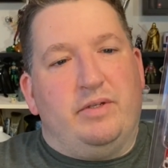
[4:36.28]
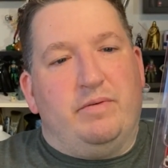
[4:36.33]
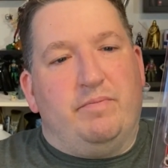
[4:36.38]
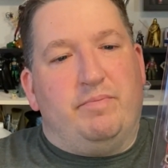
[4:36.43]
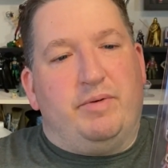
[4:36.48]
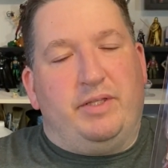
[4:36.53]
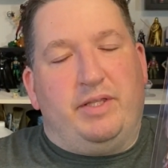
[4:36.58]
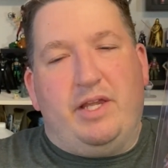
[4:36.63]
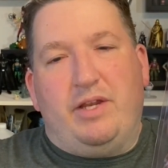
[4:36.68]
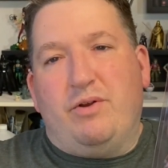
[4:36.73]

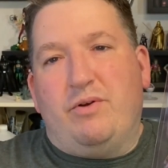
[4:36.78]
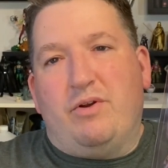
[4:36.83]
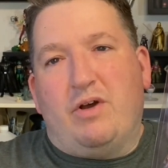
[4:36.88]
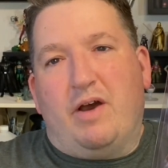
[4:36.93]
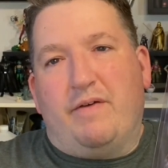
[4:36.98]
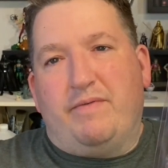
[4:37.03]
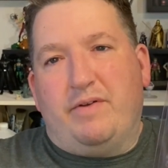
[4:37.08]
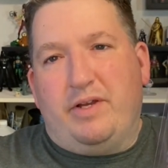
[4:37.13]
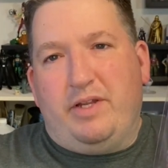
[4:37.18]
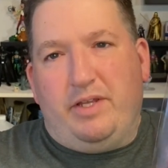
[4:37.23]
but they don't
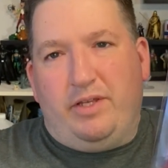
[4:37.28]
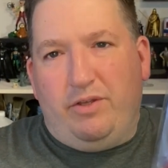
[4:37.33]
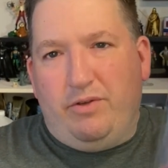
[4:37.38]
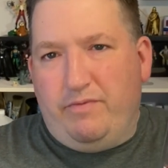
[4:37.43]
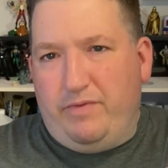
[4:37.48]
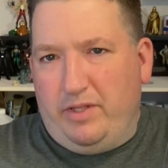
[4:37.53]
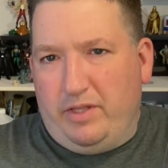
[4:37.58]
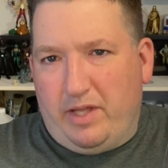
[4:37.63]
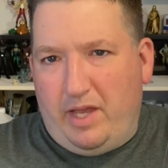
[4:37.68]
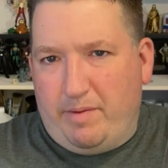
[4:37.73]
offer any
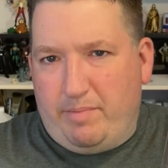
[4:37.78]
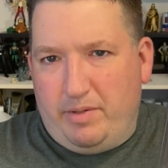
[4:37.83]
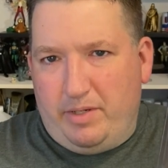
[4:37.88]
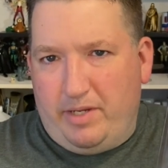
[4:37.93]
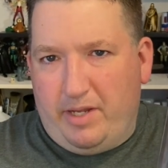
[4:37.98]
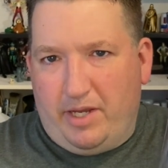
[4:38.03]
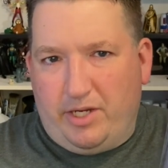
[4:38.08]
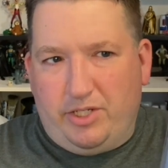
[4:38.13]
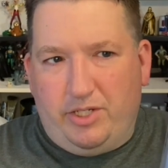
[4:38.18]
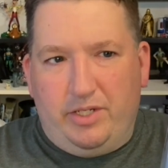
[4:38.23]
UV light
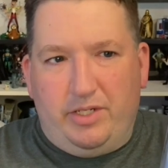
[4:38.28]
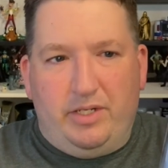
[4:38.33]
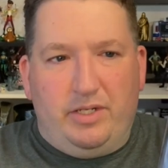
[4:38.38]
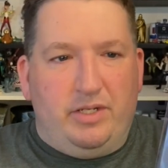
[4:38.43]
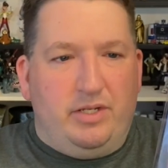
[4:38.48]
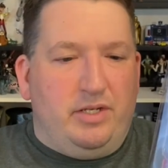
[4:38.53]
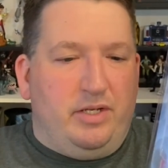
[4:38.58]
protection.